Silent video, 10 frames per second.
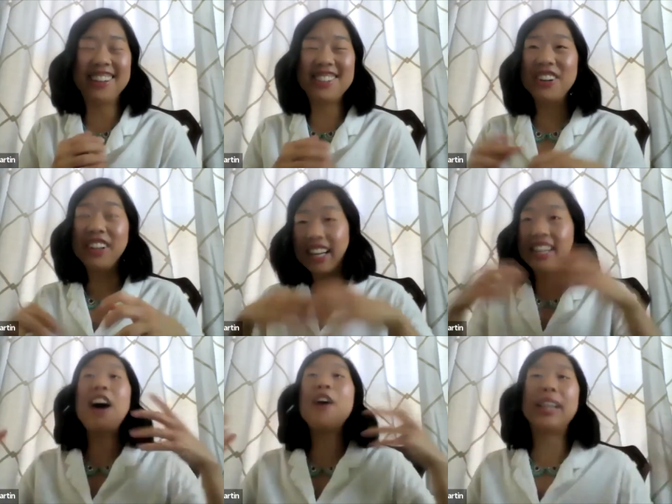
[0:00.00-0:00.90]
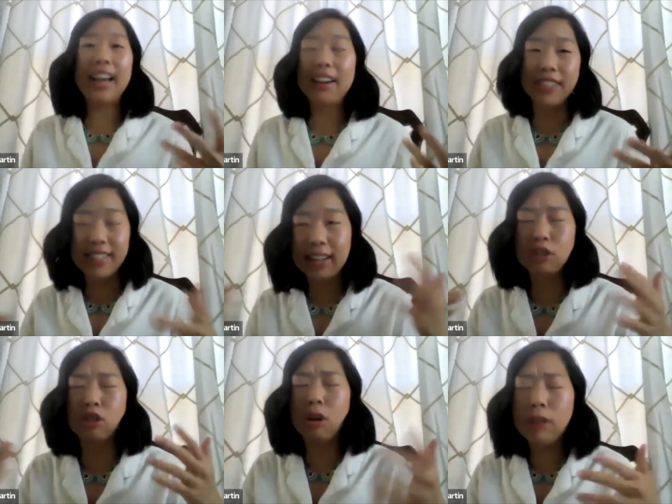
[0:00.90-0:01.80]
so like now my life is
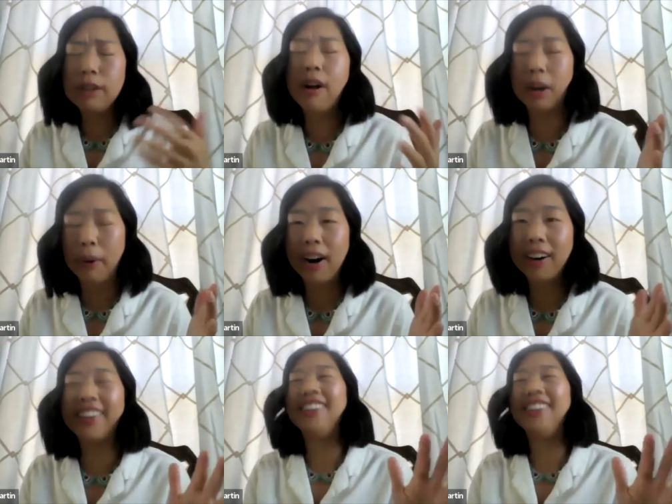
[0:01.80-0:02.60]
like slowly falling apart,